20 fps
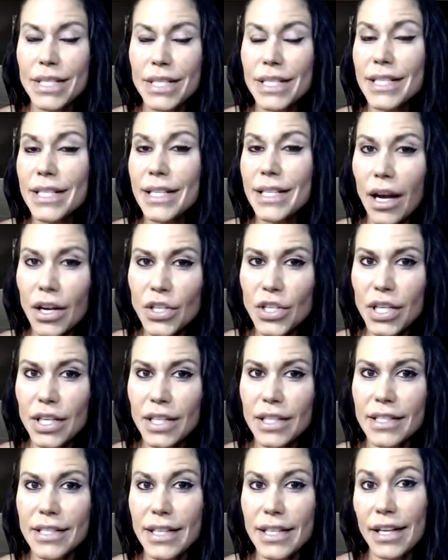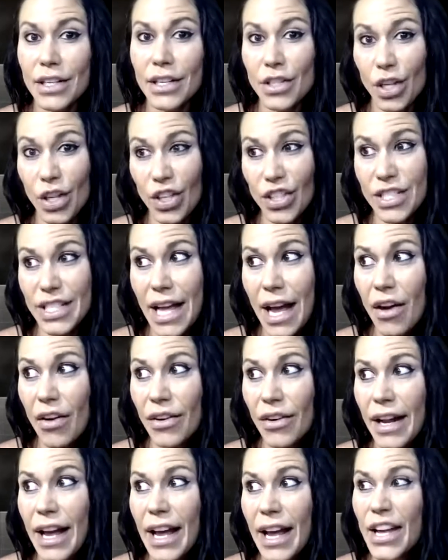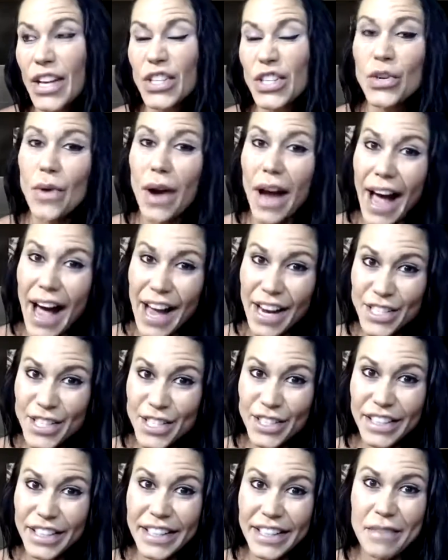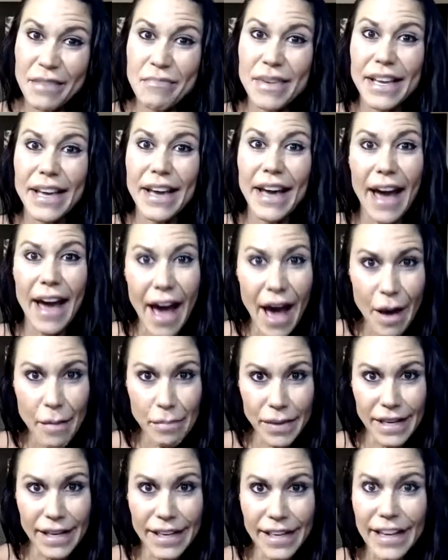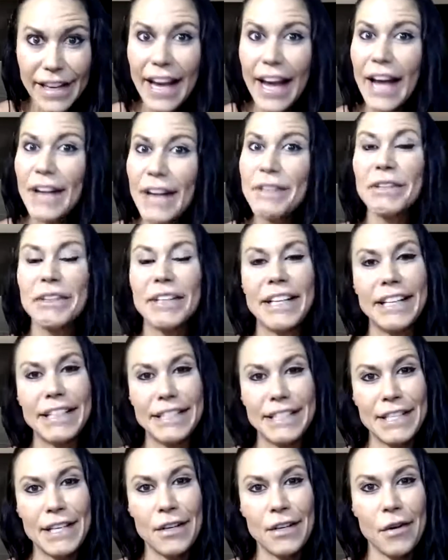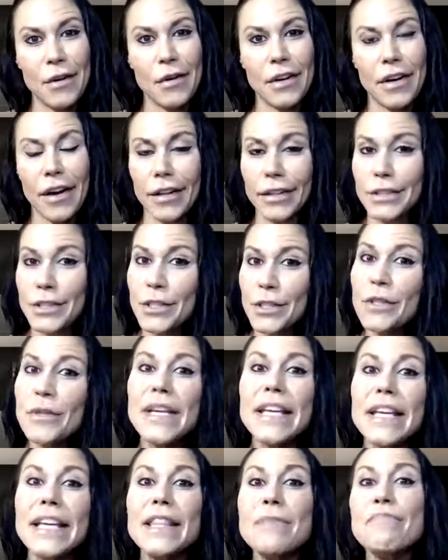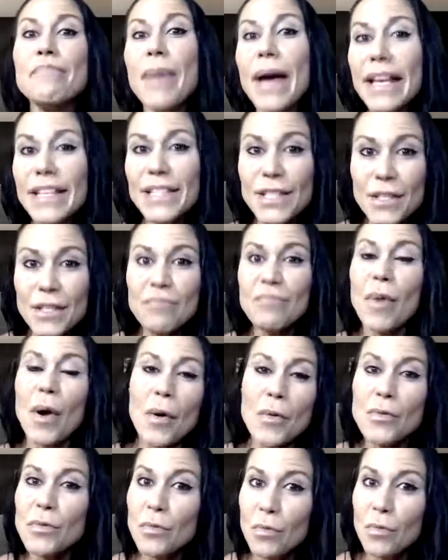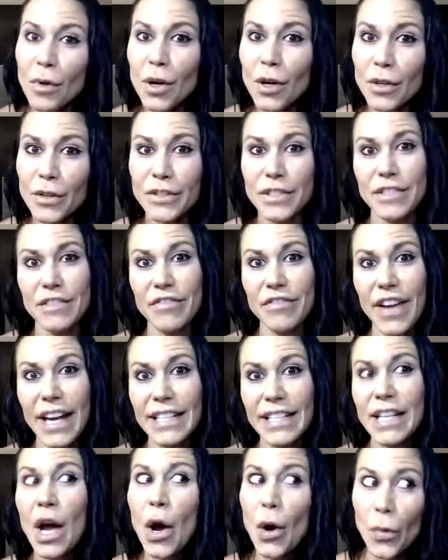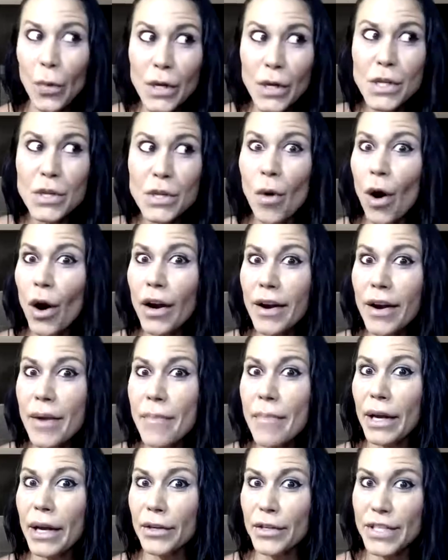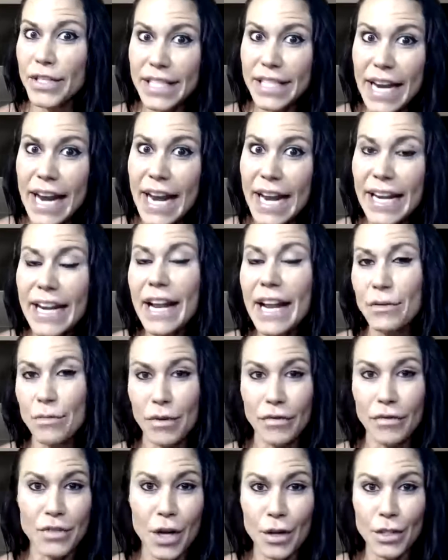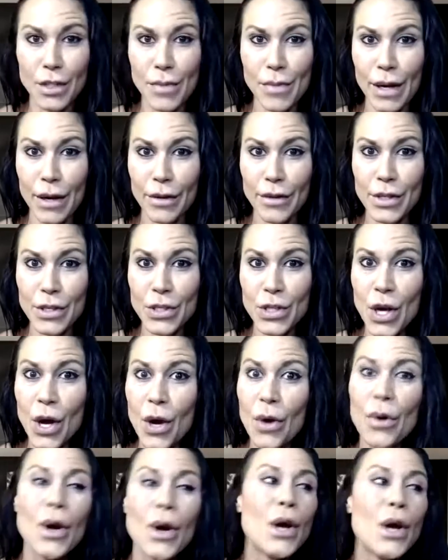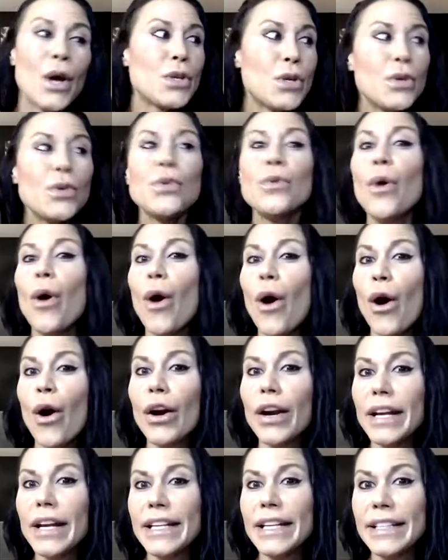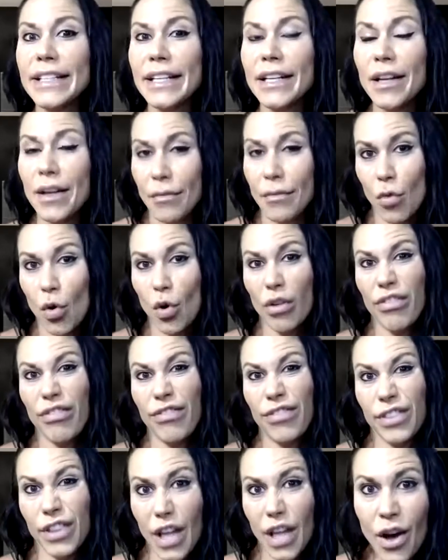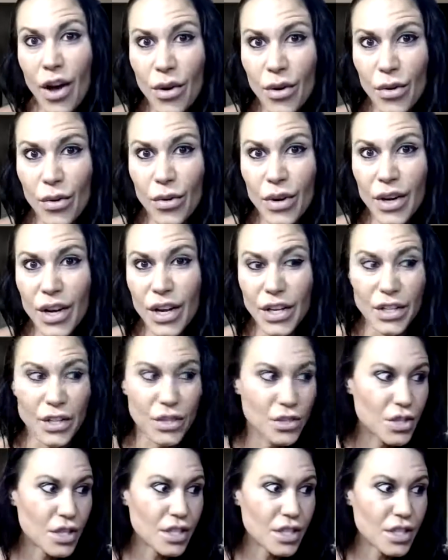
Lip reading: discussions, and it turns out you actually can be happy and your kids can go to college. So you can get the best of both worlds. In fact, when you are in a better state, as we've talked about on the show, you are in more flow. You're